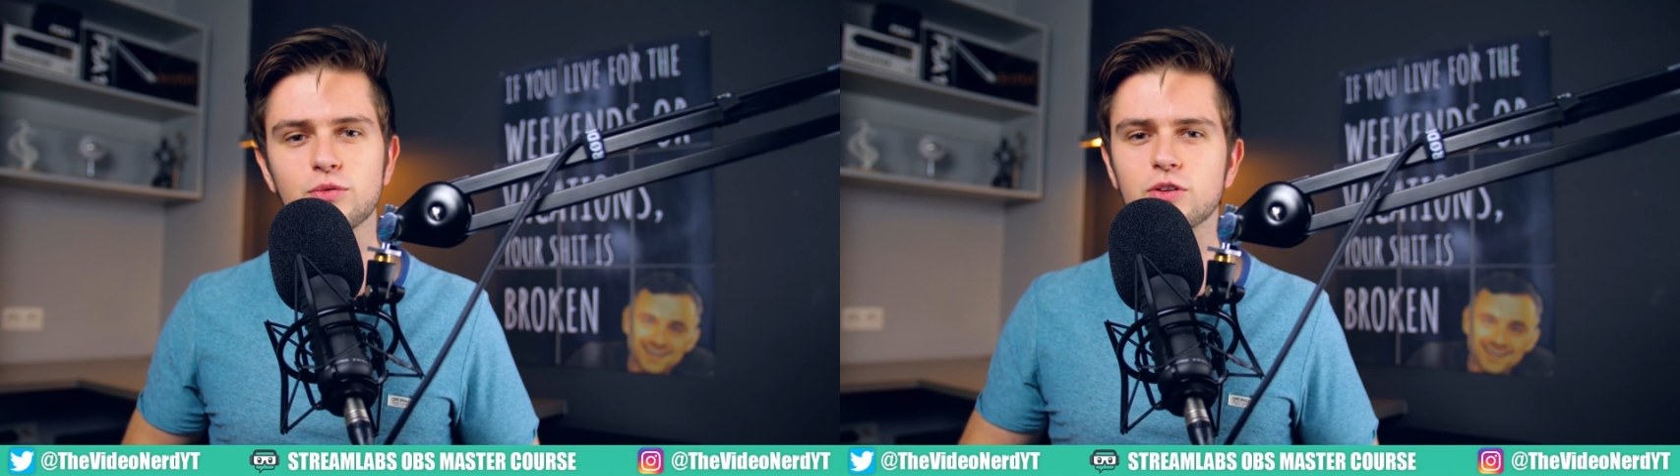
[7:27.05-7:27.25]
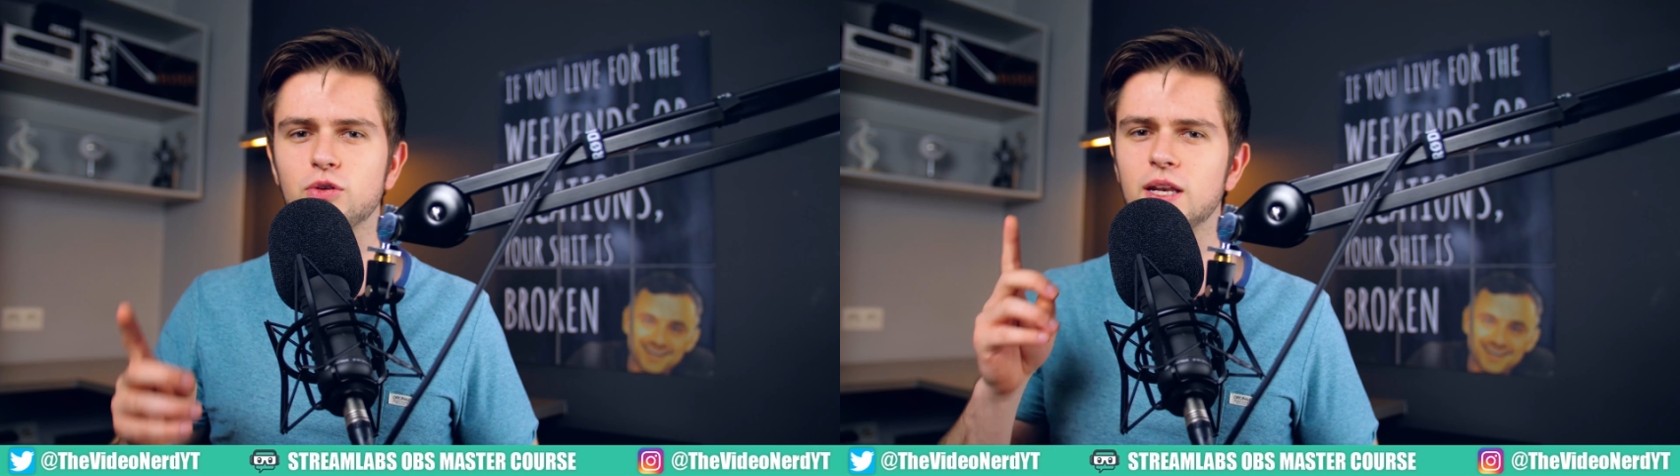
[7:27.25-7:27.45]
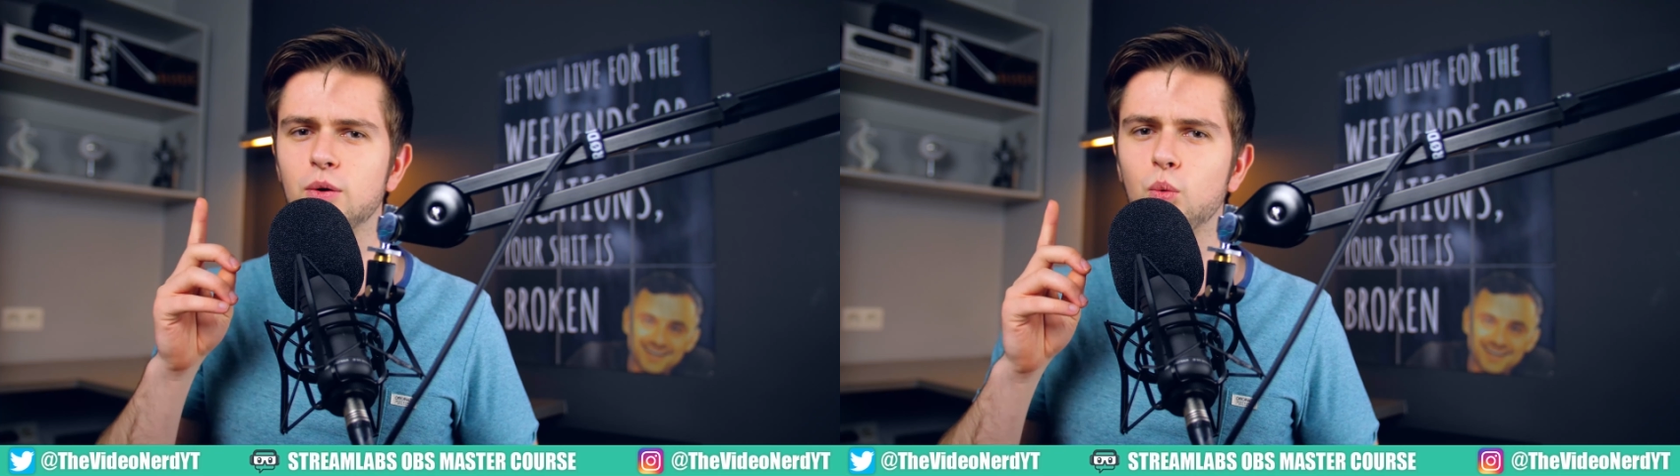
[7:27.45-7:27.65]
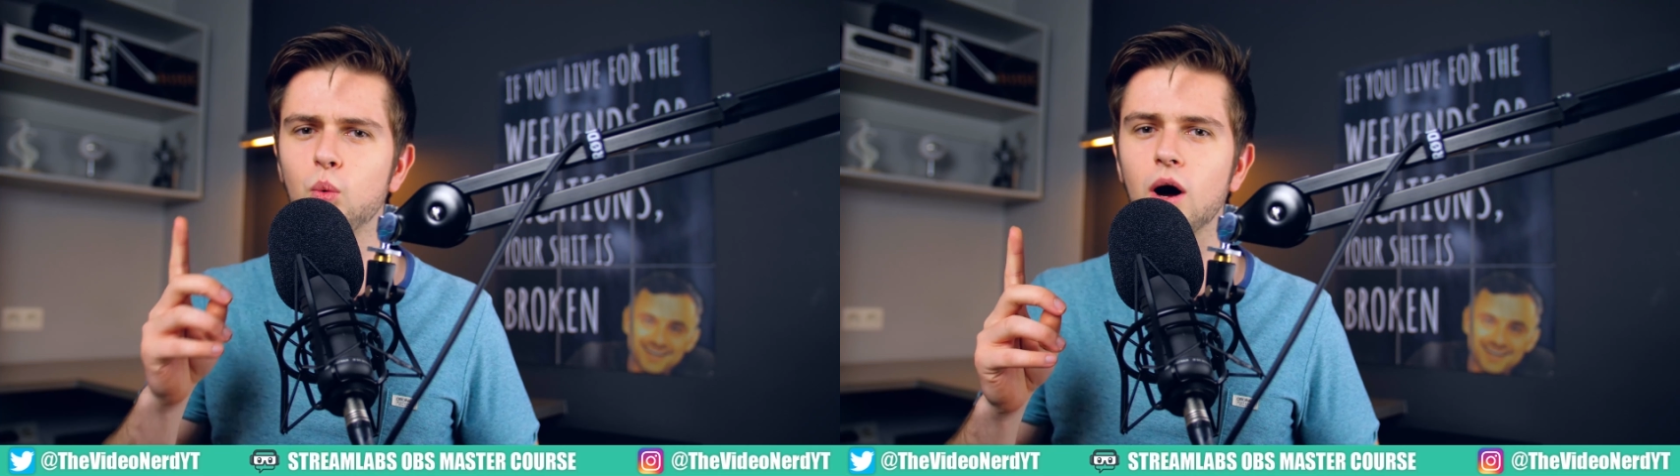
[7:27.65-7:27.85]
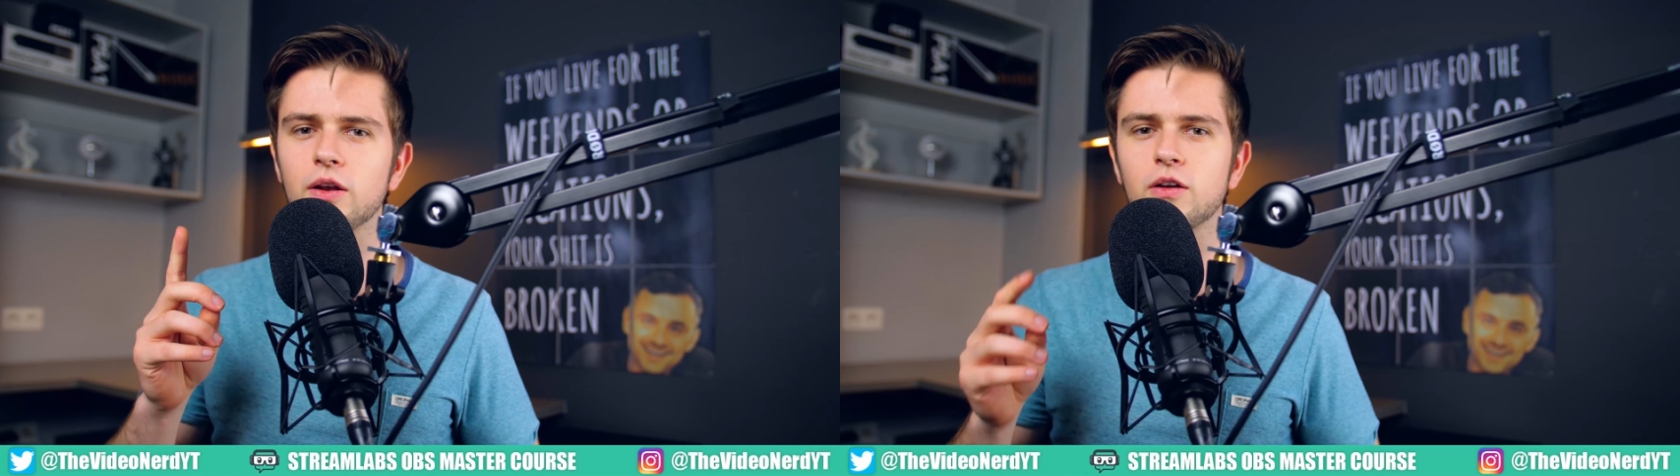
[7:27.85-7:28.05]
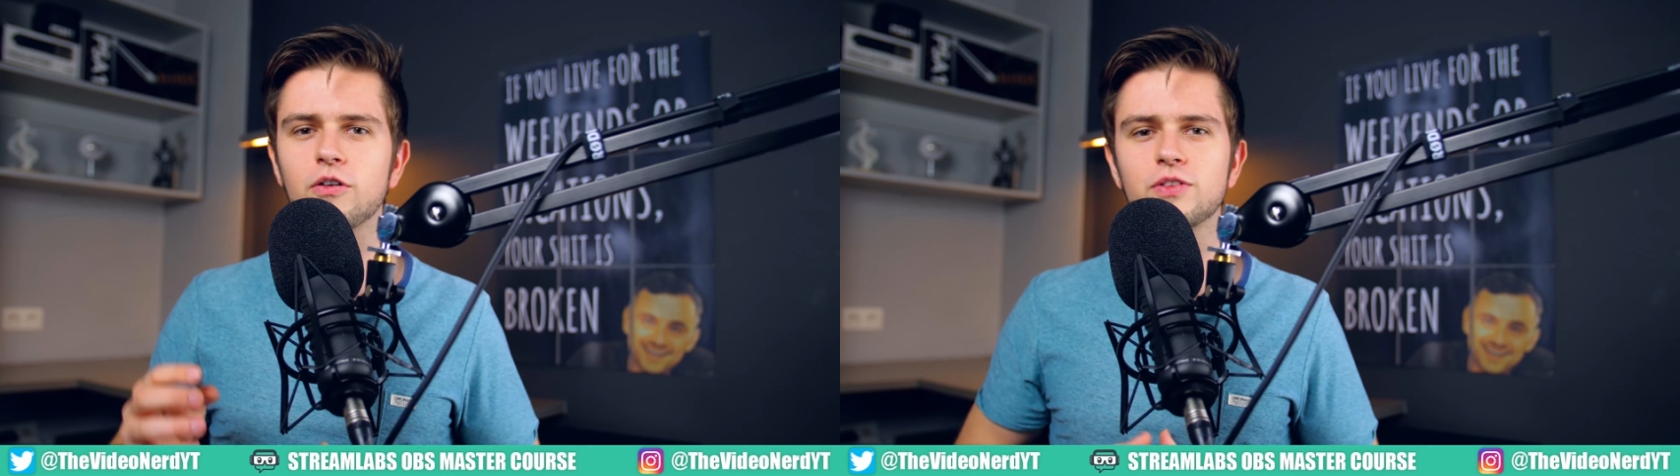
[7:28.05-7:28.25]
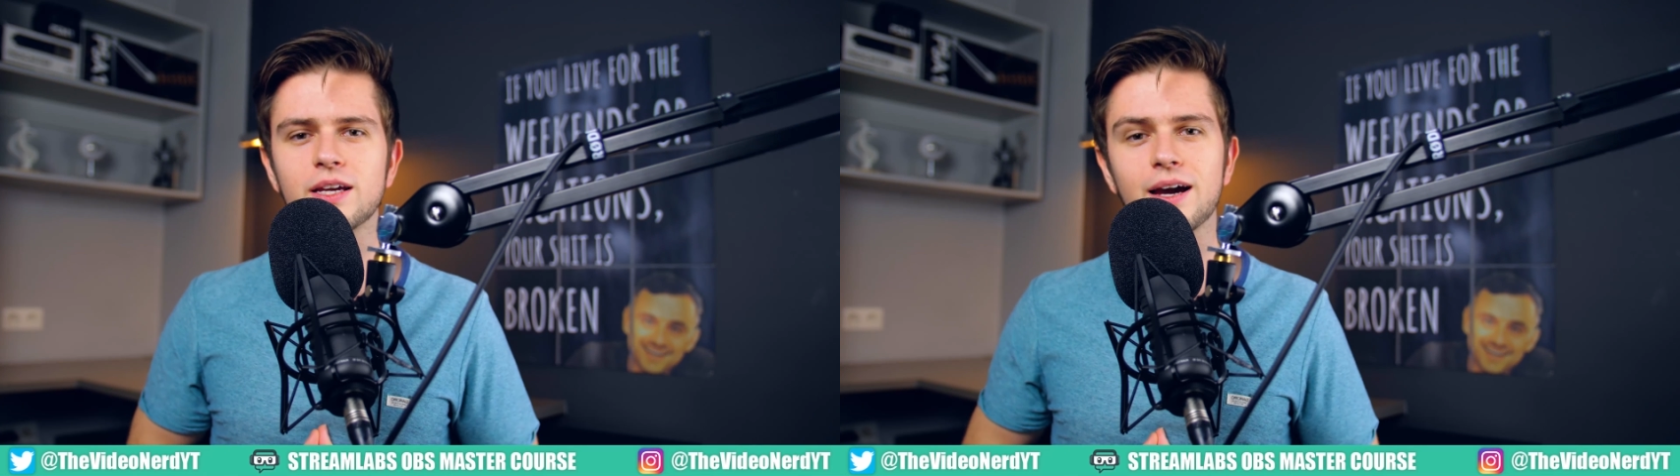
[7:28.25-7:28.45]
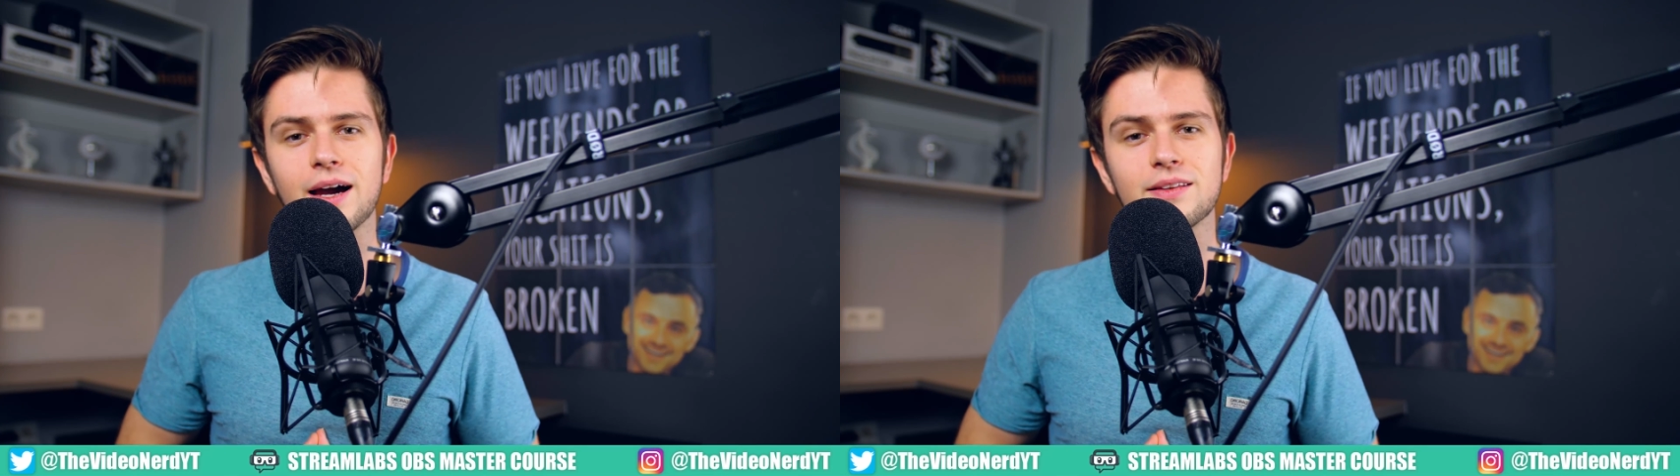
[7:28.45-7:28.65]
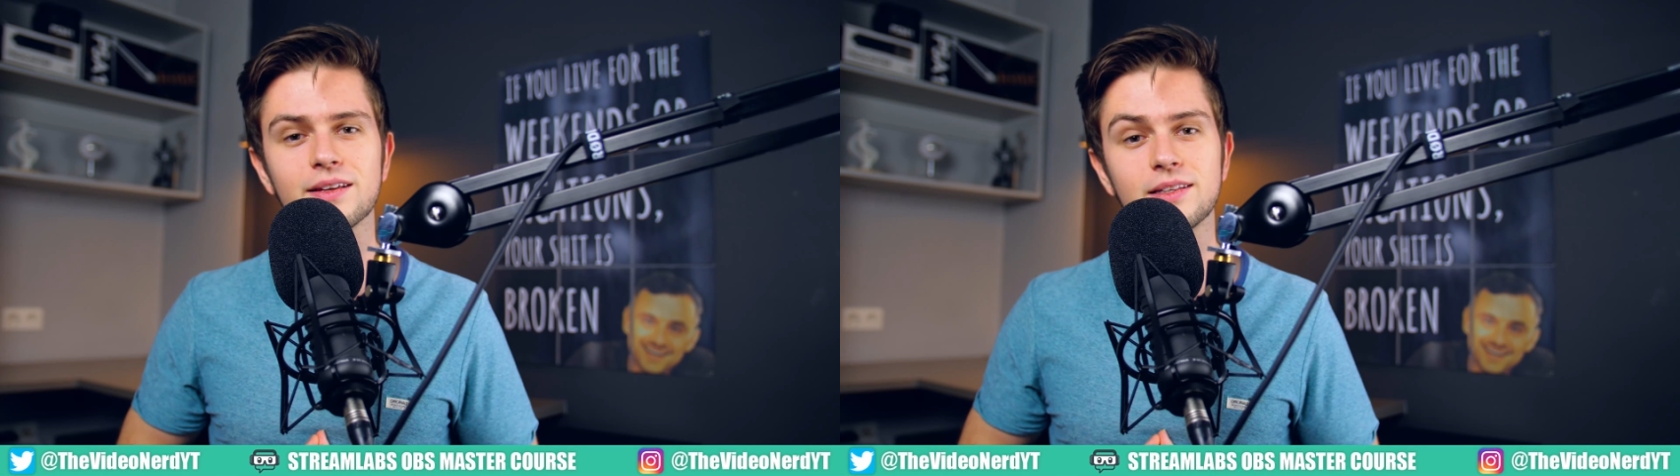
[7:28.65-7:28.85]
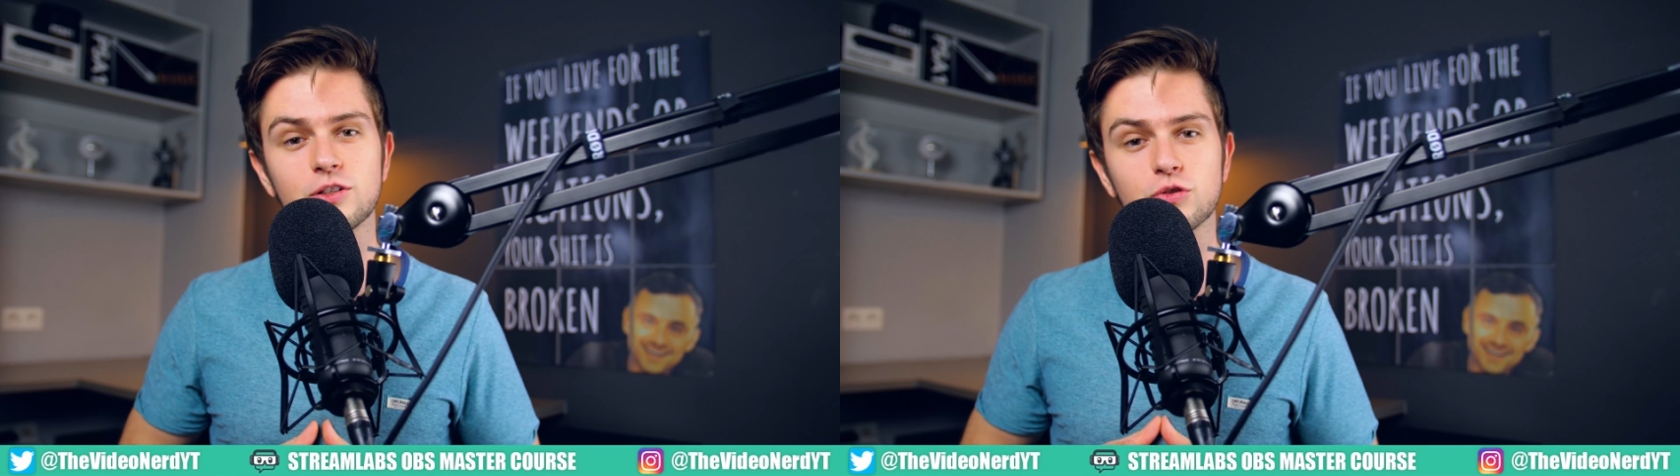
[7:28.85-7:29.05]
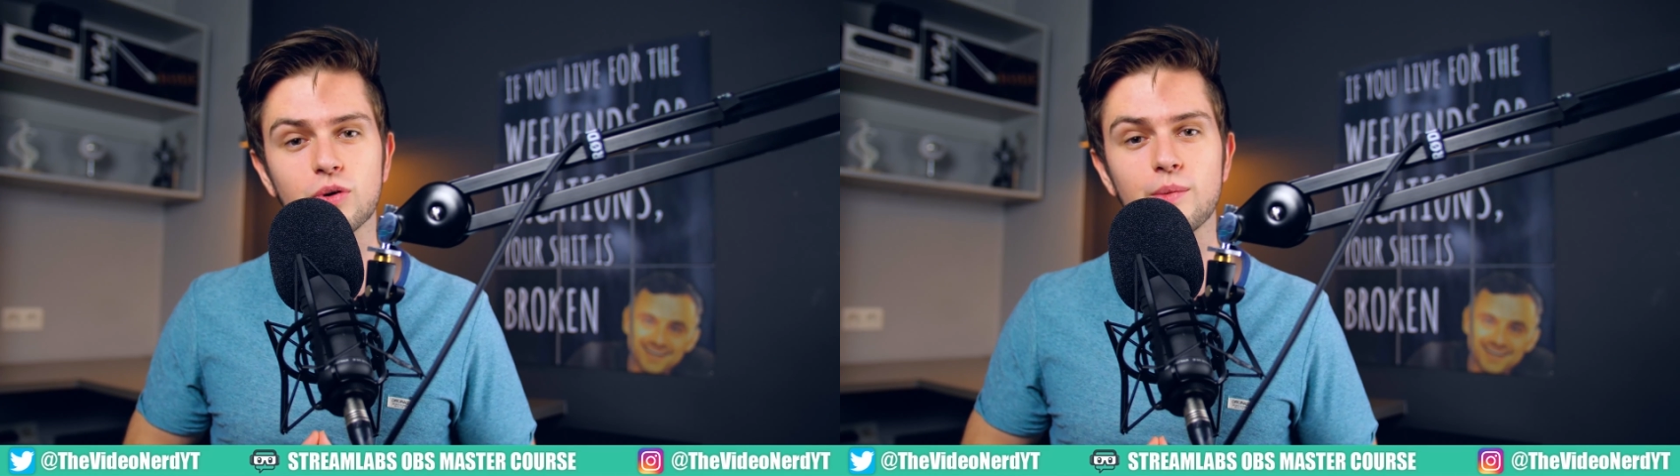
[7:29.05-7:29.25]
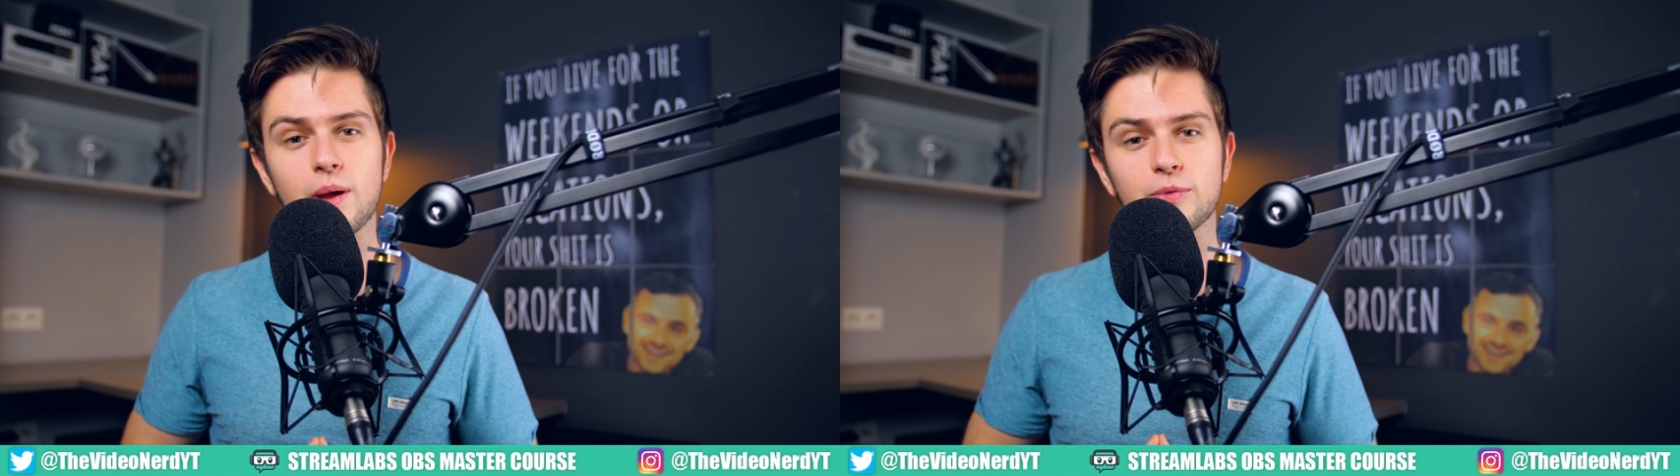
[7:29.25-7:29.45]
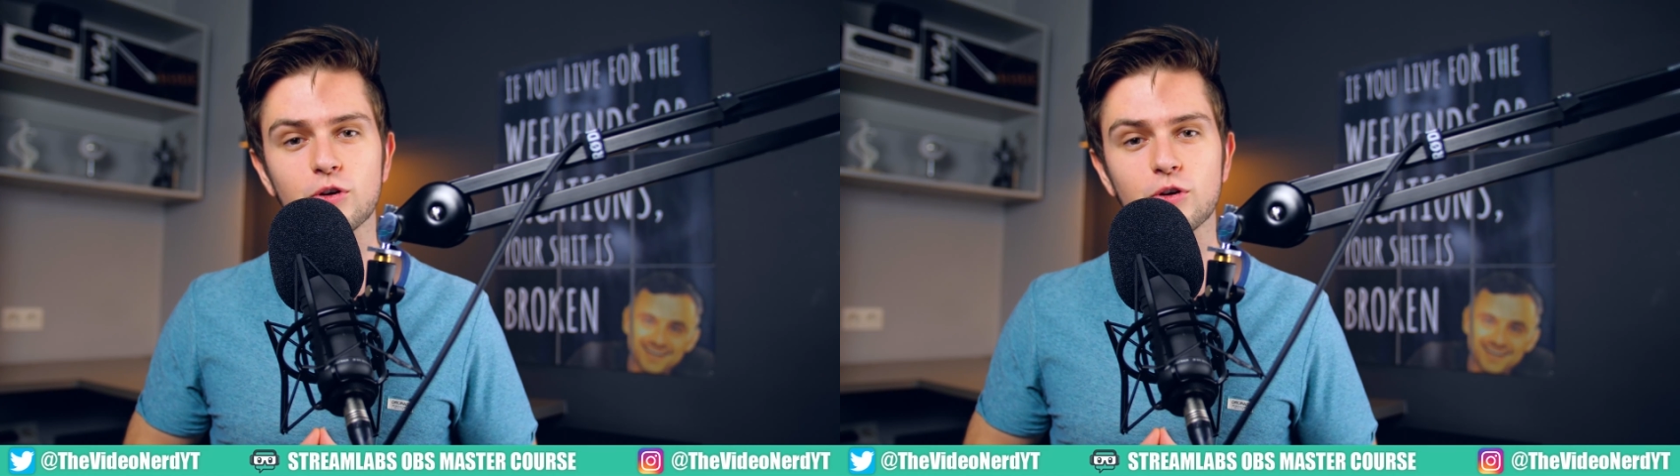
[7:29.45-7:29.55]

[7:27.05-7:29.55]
was only one of the guides in the Streamlabs